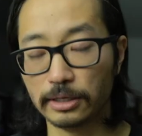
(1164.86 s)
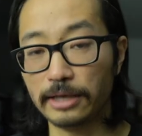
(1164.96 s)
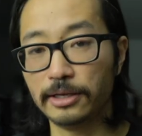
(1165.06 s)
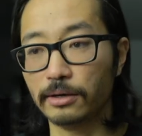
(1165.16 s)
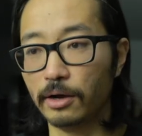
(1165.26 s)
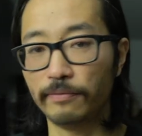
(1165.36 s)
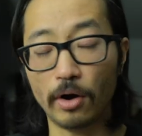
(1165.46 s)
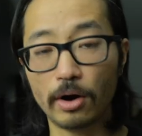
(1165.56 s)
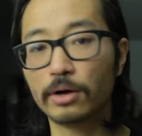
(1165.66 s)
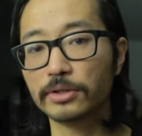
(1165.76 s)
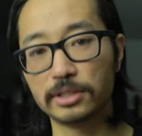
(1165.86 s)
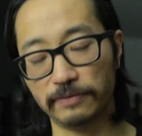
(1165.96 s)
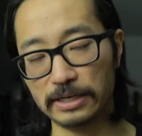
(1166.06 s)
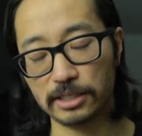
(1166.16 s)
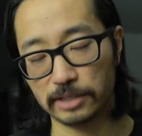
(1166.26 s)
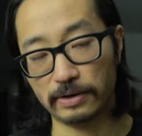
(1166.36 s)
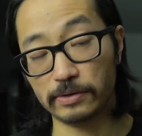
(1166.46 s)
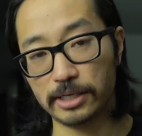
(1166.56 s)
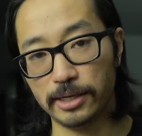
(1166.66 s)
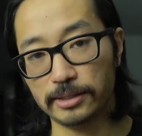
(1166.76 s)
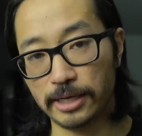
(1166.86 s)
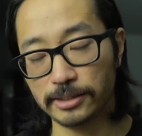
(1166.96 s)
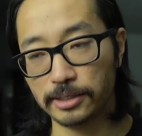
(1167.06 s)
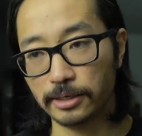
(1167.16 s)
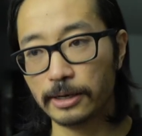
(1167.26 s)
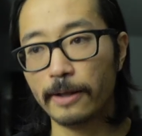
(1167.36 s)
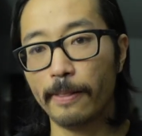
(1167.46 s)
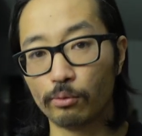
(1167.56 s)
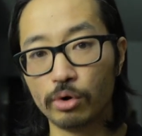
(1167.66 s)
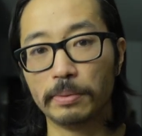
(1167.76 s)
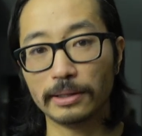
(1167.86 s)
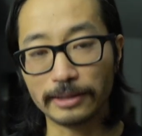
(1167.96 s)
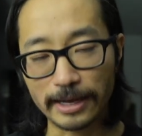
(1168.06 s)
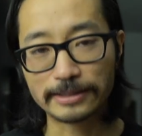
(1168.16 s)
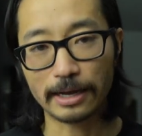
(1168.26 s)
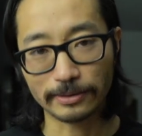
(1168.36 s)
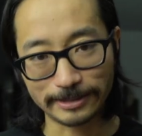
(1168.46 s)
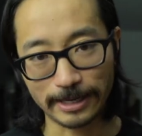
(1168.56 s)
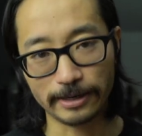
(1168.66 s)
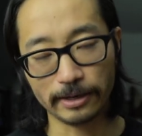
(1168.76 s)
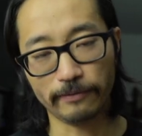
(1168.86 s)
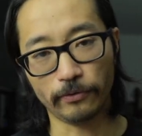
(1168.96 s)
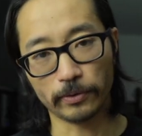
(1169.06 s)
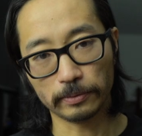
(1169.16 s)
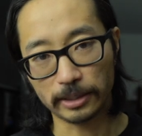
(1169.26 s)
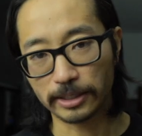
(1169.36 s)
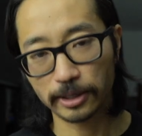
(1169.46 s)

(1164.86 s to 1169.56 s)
I think of all the devices I've ever tested, Whoop lays out data for like